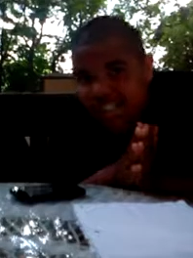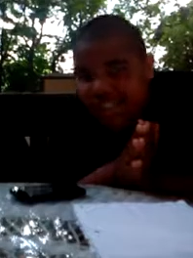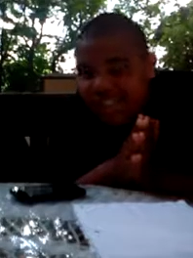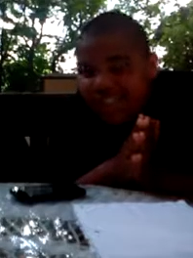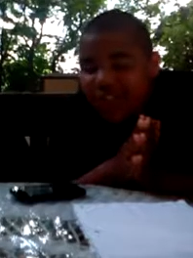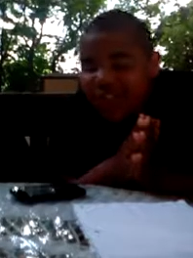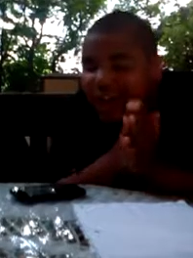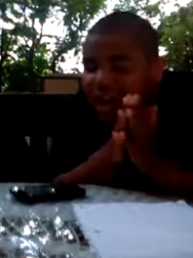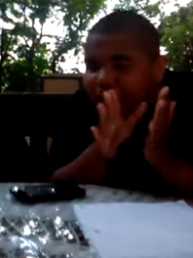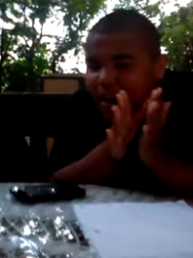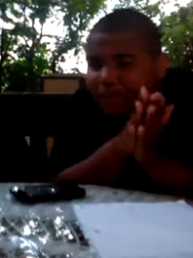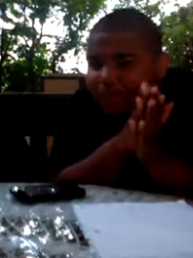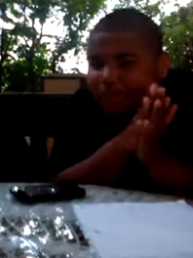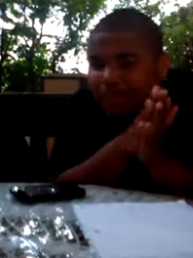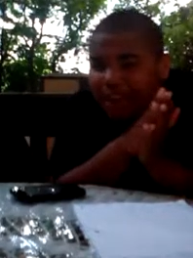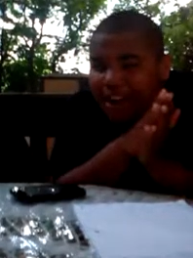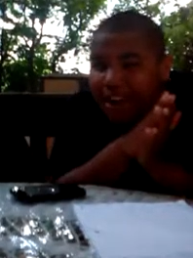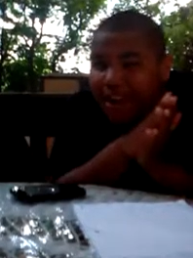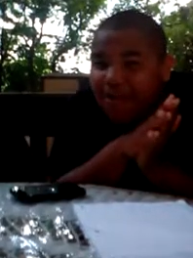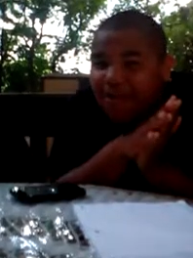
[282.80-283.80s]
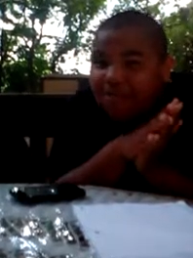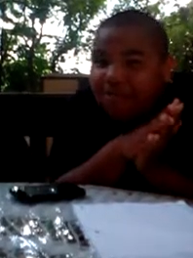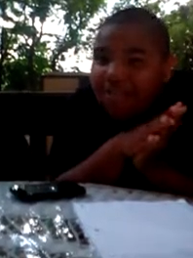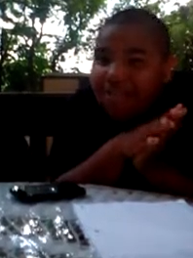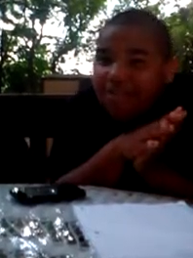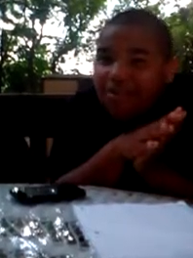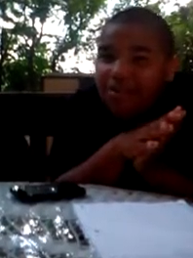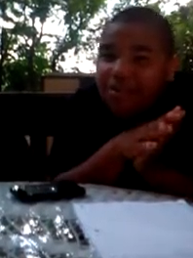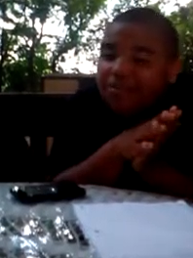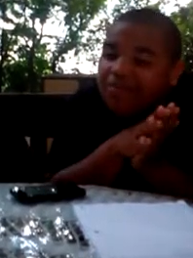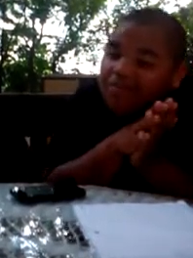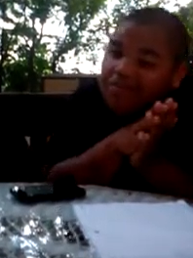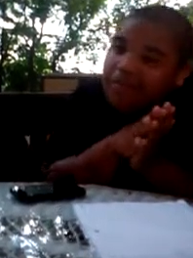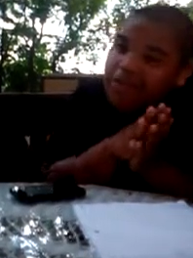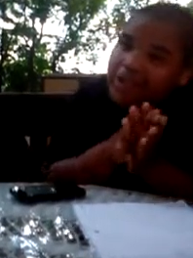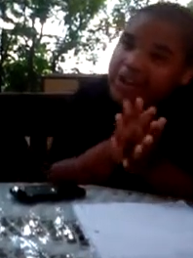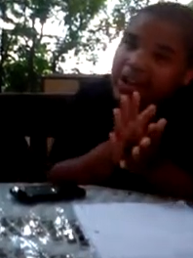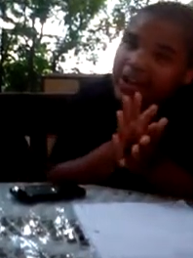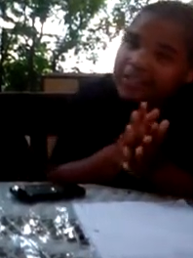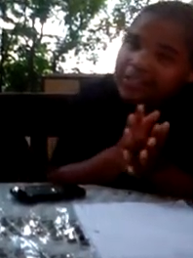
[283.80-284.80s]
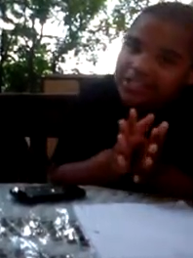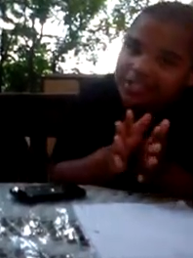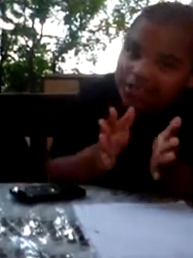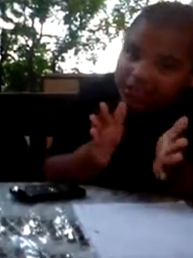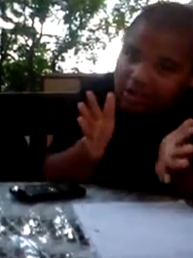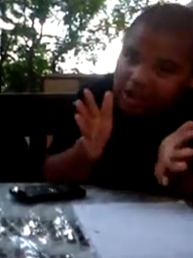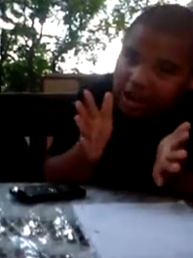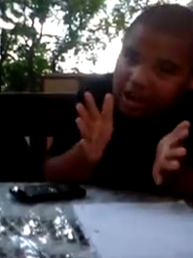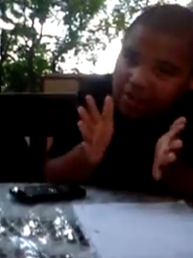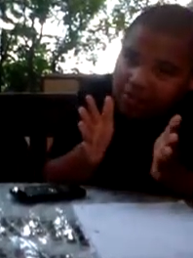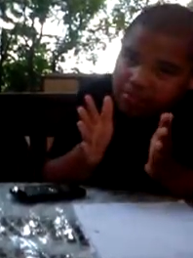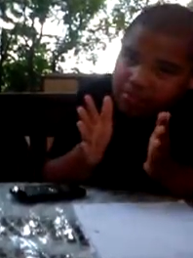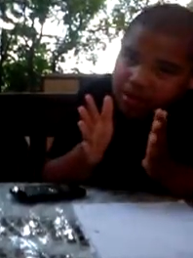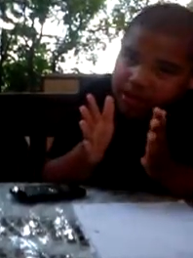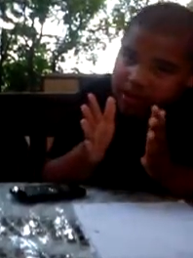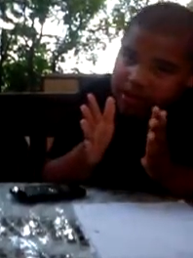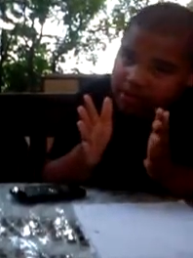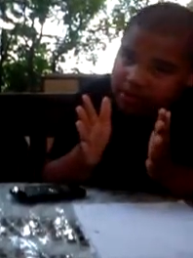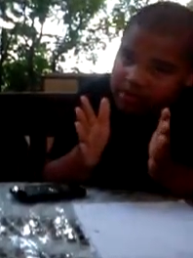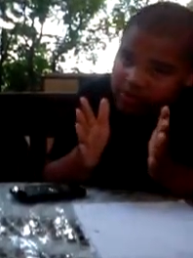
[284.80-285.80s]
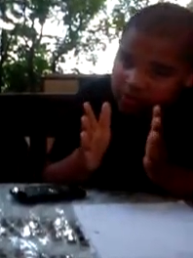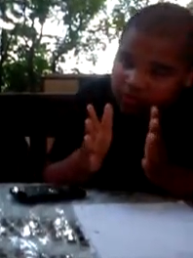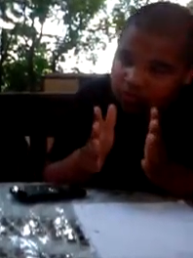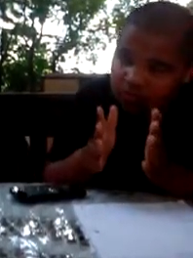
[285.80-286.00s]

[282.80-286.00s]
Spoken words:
processor probably cost a lot of money,